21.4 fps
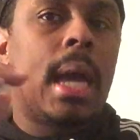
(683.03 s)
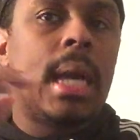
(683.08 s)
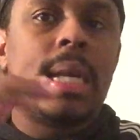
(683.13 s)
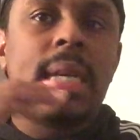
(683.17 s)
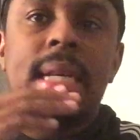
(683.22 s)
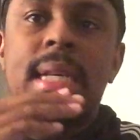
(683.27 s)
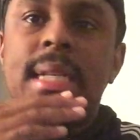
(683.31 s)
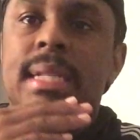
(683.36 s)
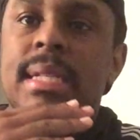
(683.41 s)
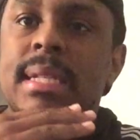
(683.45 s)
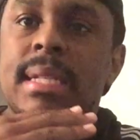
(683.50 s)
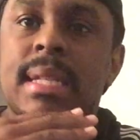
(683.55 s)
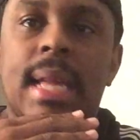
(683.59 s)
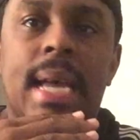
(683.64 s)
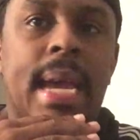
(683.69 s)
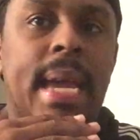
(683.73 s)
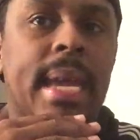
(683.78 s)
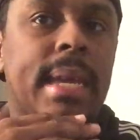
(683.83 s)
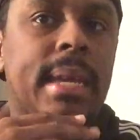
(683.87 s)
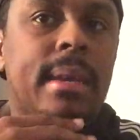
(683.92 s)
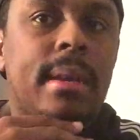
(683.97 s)
It's
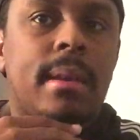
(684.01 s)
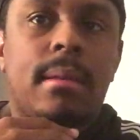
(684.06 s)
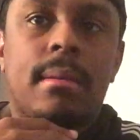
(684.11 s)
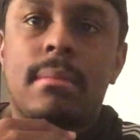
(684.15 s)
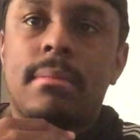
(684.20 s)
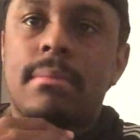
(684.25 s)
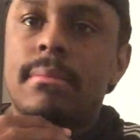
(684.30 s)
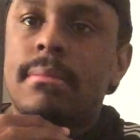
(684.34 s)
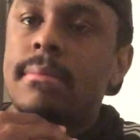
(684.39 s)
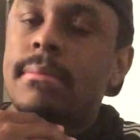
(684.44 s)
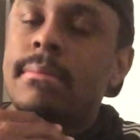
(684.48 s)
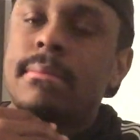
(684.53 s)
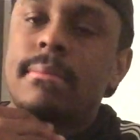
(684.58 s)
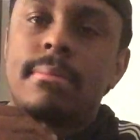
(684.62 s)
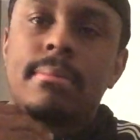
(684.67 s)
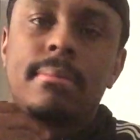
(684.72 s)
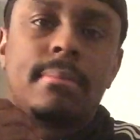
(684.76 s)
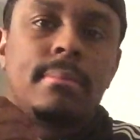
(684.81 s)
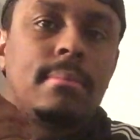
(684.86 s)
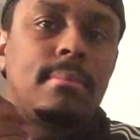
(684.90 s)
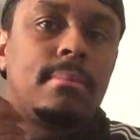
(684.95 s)
like,
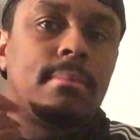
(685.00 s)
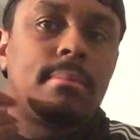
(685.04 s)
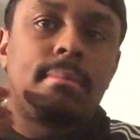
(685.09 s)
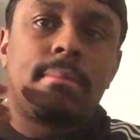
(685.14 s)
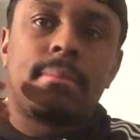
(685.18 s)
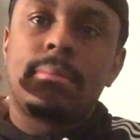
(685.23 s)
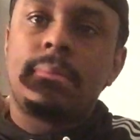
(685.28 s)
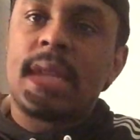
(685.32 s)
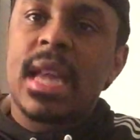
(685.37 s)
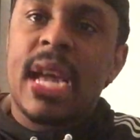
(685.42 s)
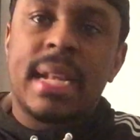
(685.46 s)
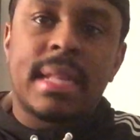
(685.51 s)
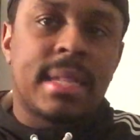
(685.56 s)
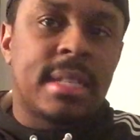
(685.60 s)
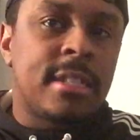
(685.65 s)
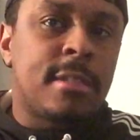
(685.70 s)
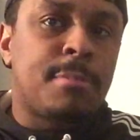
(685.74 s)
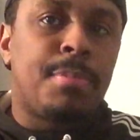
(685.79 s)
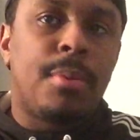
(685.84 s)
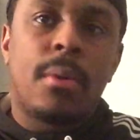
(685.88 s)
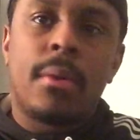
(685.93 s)
at
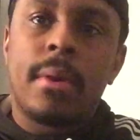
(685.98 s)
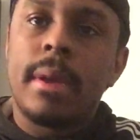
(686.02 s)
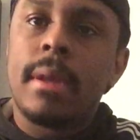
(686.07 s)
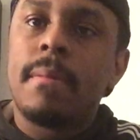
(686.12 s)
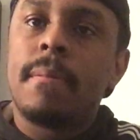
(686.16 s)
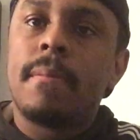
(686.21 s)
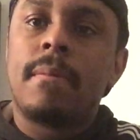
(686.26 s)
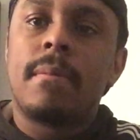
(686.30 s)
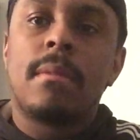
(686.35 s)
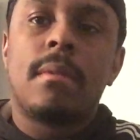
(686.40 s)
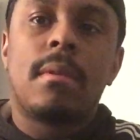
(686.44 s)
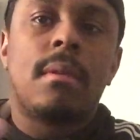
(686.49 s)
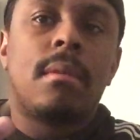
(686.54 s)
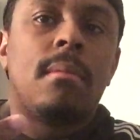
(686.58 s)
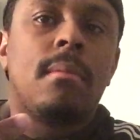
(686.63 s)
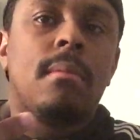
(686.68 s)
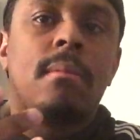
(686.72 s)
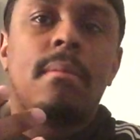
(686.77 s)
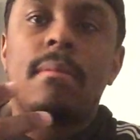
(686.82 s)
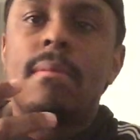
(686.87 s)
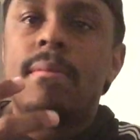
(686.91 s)
this point,
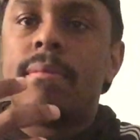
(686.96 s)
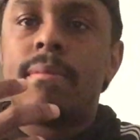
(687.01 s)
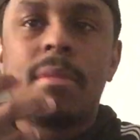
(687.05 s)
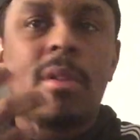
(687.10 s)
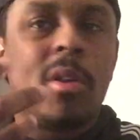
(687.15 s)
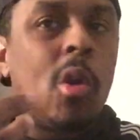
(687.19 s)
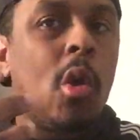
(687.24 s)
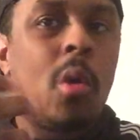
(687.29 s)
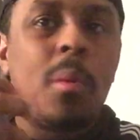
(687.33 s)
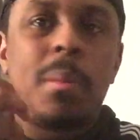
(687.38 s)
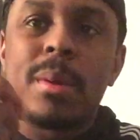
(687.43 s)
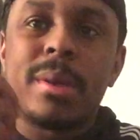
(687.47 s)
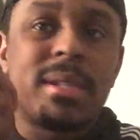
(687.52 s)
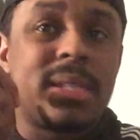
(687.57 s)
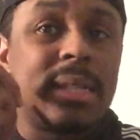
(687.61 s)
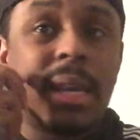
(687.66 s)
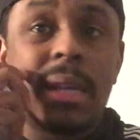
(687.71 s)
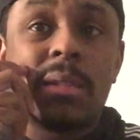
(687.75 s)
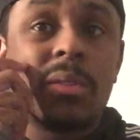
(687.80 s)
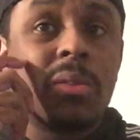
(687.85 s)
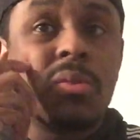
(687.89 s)
Goldberg's
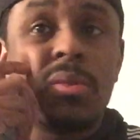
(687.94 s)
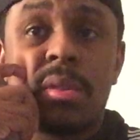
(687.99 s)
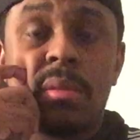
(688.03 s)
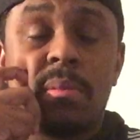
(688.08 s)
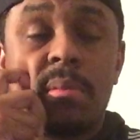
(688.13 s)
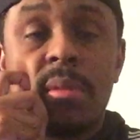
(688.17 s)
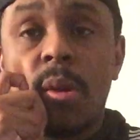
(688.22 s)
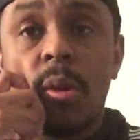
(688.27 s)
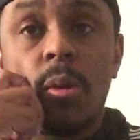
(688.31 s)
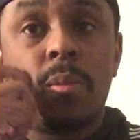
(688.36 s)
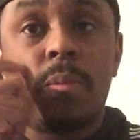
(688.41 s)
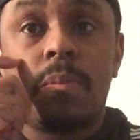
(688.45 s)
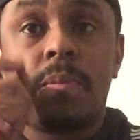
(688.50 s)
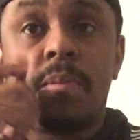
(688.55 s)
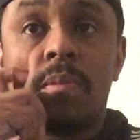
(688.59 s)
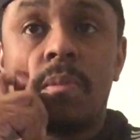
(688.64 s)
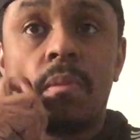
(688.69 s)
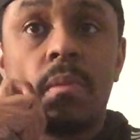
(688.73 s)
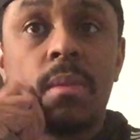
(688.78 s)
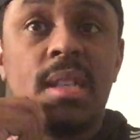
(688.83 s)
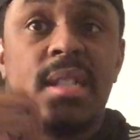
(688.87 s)
not losing, bro.
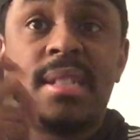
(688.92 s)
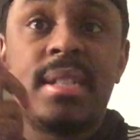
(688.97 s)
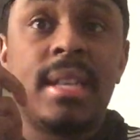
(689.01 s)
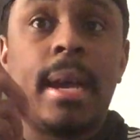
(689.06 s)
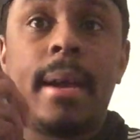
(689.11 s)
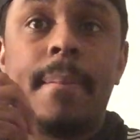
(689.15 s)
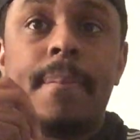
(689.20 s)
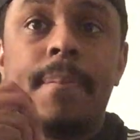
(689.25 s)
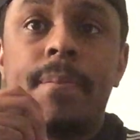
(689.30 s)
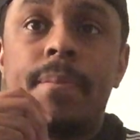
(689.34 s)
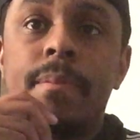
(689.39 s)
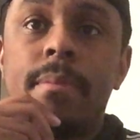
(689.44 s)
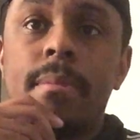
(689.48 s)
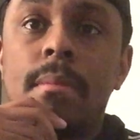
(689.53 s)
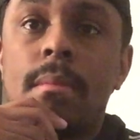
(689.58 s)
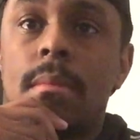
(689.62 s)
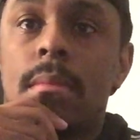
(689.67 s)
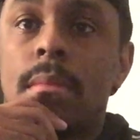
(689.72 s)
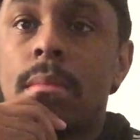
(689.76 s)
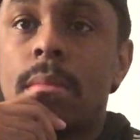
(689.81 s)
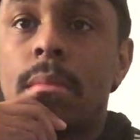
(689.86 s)
He's not.
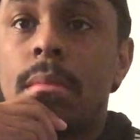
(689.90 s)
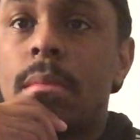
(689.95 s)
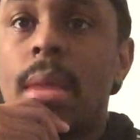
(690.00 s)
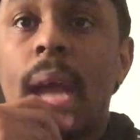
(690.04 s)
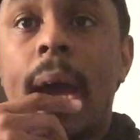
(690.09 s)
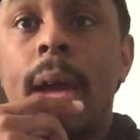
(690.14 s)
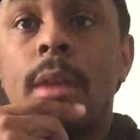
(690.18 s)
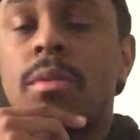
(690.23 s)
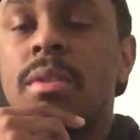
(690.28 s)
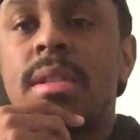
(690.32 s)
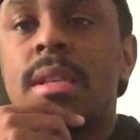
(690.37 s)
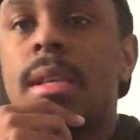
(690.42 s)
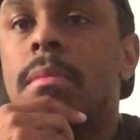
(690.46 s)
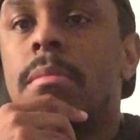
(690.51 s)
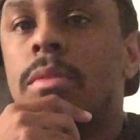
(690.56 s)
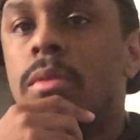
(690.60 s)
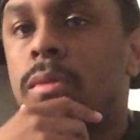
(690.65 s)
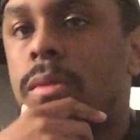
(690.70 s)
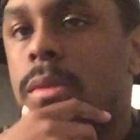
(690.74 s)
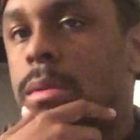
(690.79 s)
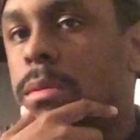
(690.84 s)
I don't see him
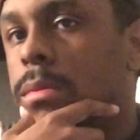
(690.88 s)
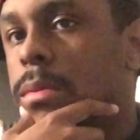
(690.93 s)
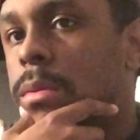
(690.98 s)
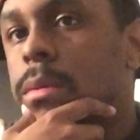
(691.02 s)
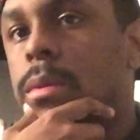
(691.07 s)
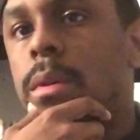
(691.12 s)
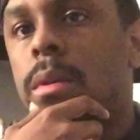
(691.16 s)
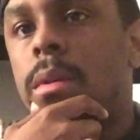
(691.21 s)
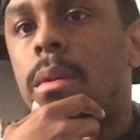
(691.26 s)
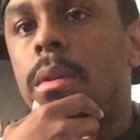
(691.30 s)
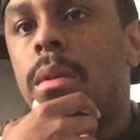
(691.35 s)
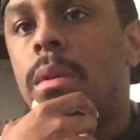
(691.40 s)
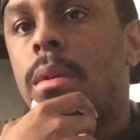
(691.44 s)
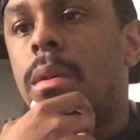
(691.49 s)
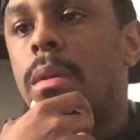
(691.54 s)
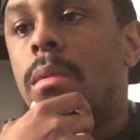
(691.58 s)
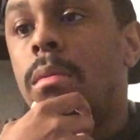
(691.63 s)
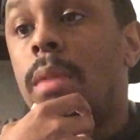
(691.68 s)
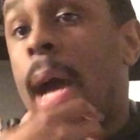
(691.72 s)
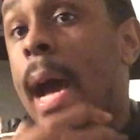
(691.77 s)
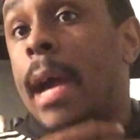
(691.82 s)
losing.
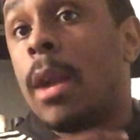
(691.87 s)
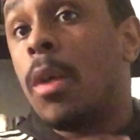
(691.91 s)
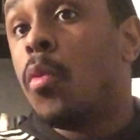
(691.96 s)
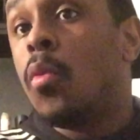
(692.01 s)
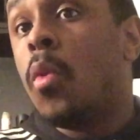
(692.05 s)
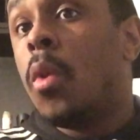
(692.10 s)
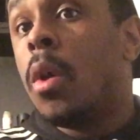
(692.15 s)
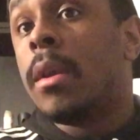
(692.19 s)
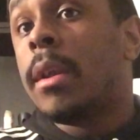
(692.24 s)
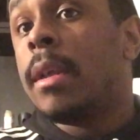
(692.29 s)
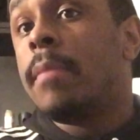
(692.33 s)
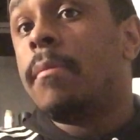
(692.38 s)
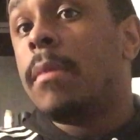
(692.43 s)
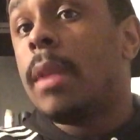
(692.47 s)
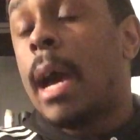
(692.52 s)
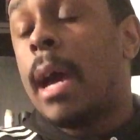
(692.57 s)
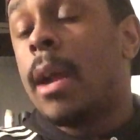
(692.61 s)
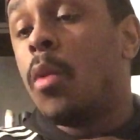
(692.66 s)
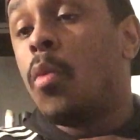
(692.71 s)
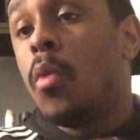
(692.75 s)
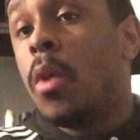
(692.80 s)
I don't want him
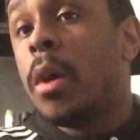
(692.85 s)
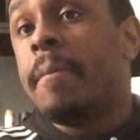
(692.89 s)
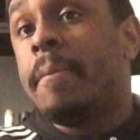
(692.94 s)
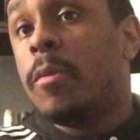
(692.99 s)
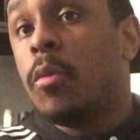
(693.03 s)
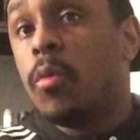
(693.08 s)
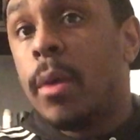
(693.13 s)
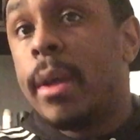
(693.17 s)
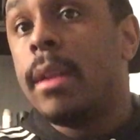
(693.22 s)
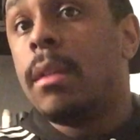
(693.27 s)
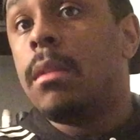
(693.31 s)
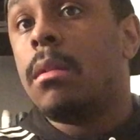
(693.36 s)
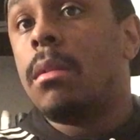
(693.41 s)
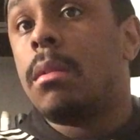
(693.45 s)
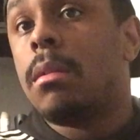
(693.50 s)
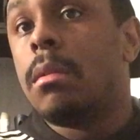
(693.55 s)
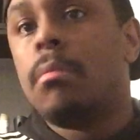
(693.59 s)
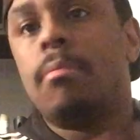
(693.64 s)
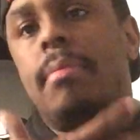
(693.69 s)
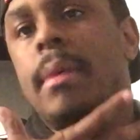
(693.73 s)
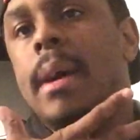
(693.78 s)
to win,
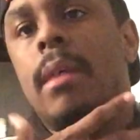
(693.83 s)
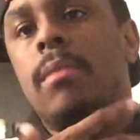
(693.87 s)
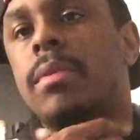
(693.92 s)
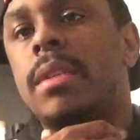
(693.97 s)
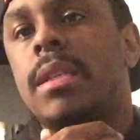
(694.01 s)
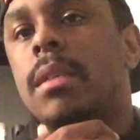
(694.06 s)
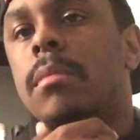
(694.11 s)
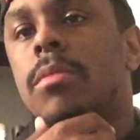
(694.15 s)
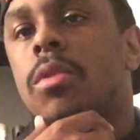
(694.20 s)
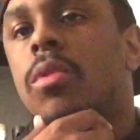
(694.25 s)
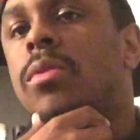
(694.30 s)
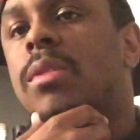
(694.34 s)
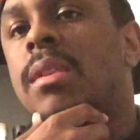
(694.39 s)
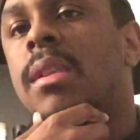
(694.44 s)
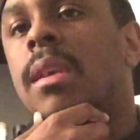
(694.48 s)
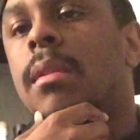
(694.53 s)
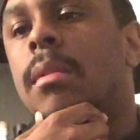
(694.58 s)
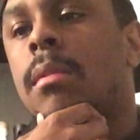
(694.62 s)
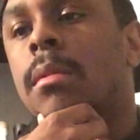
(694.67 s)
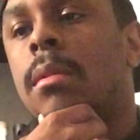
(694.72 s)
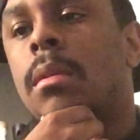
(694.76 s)
but I don't see him losing
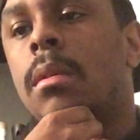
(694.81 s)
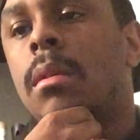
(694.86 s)
either.